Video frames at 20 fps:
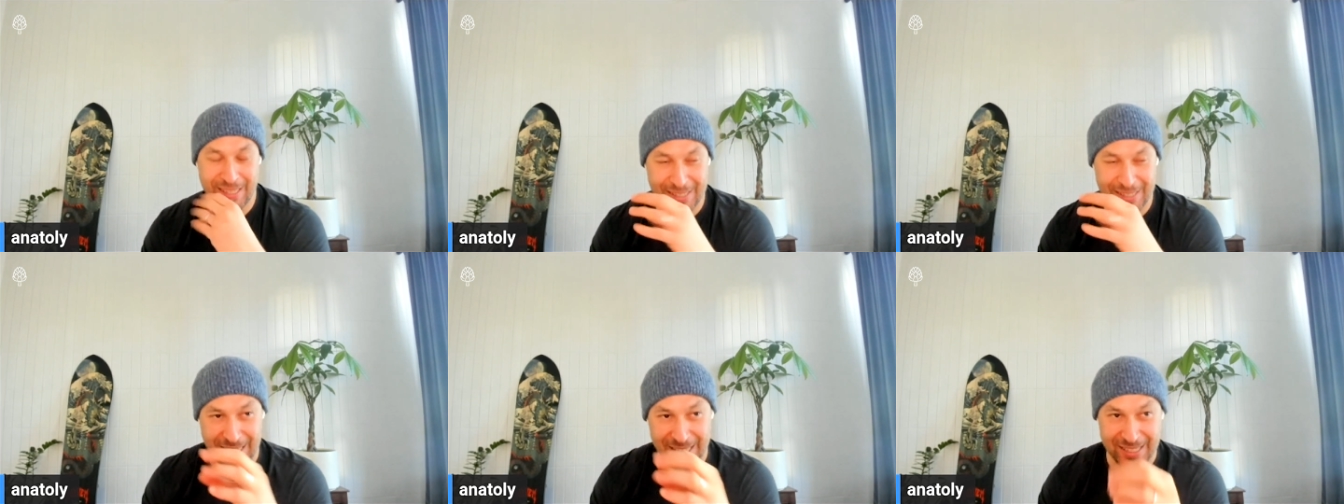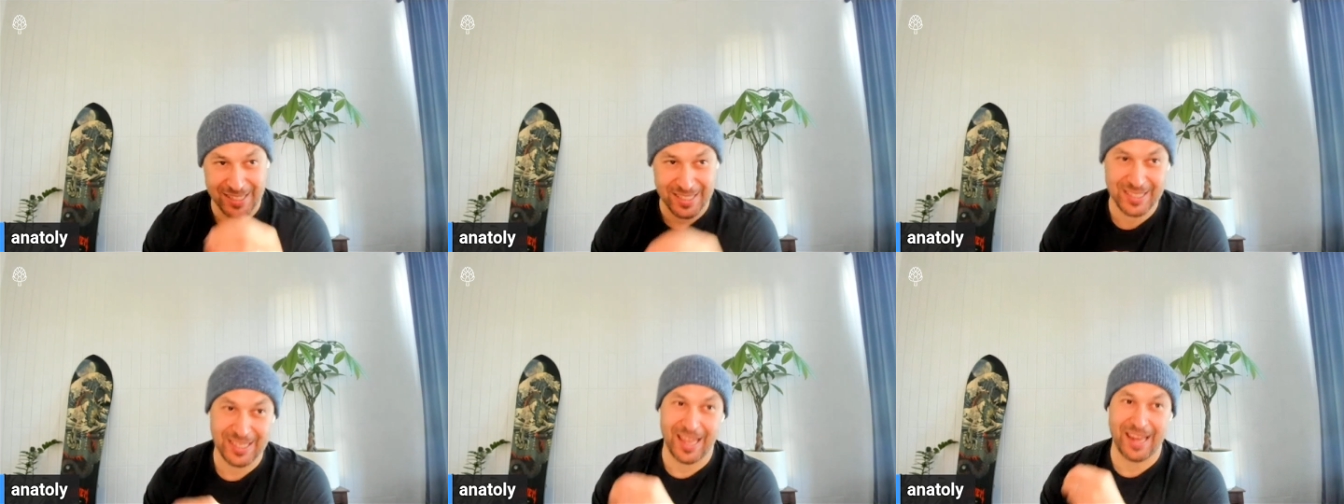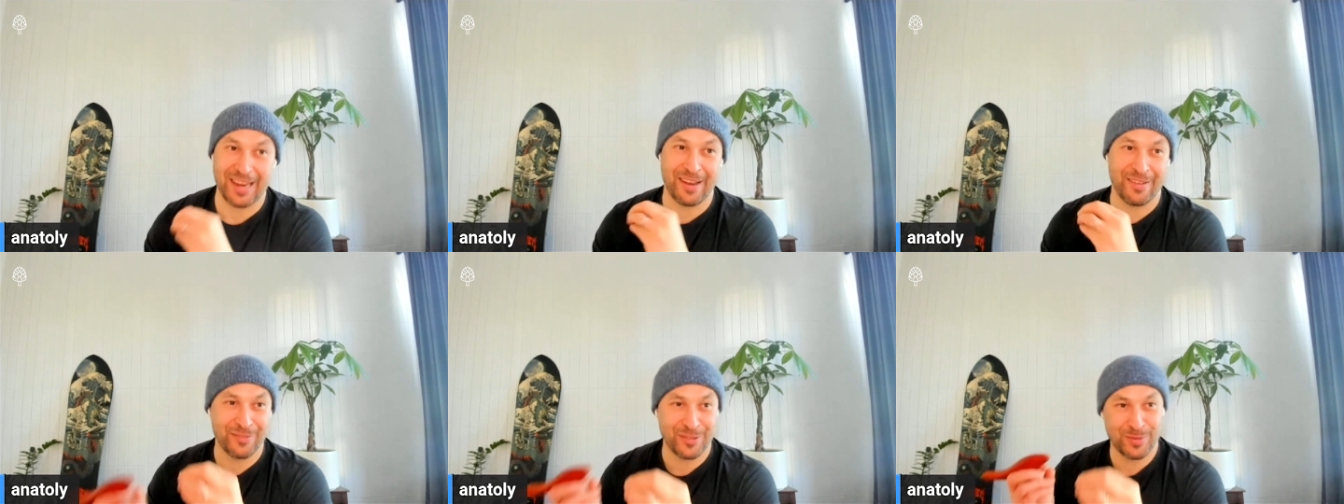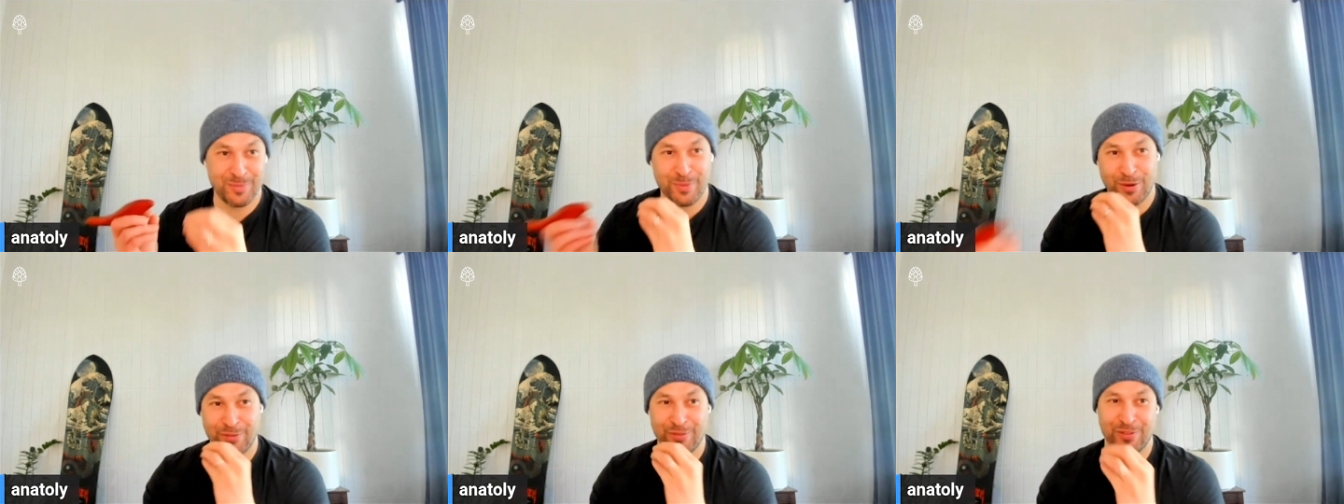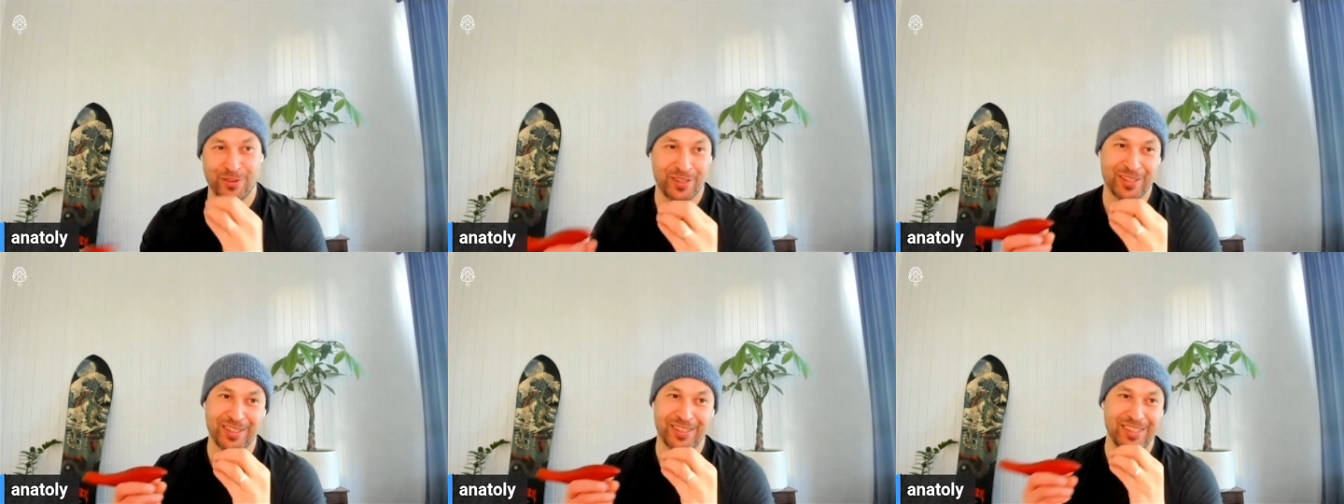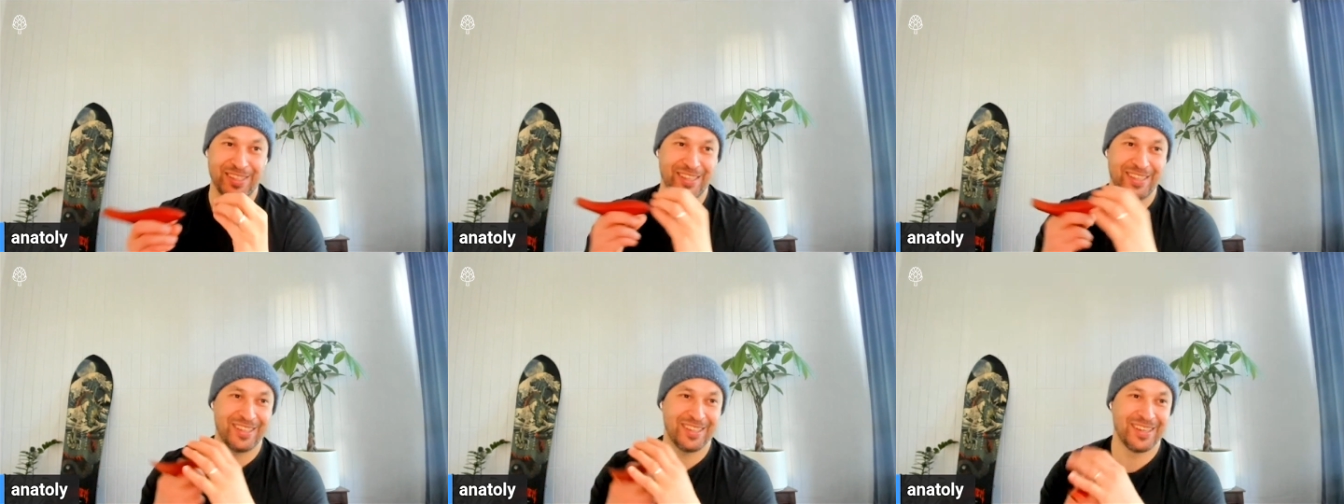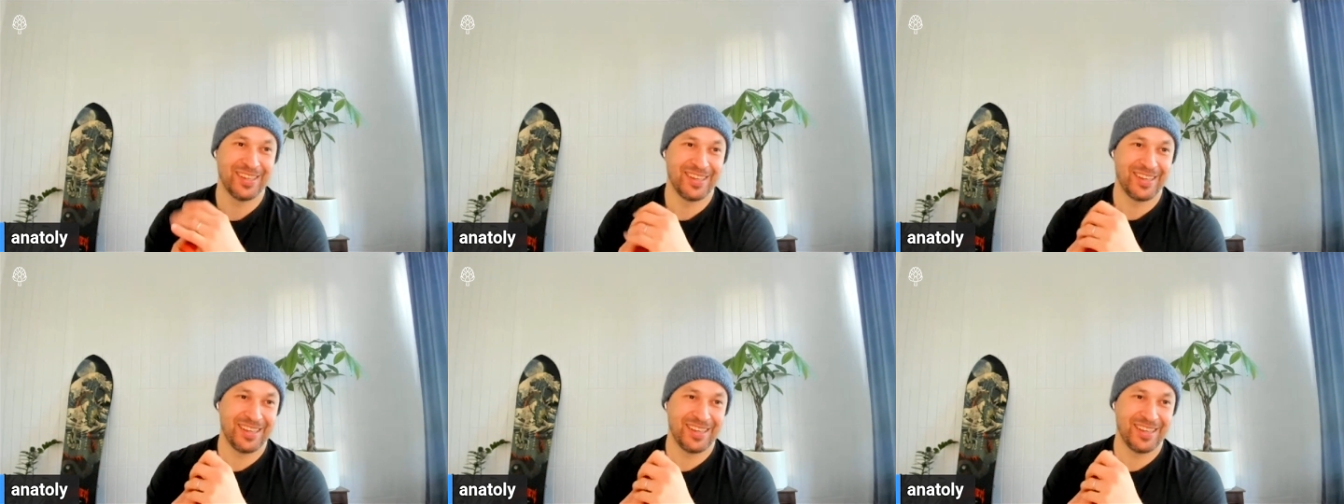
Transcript: and the incentives perfectly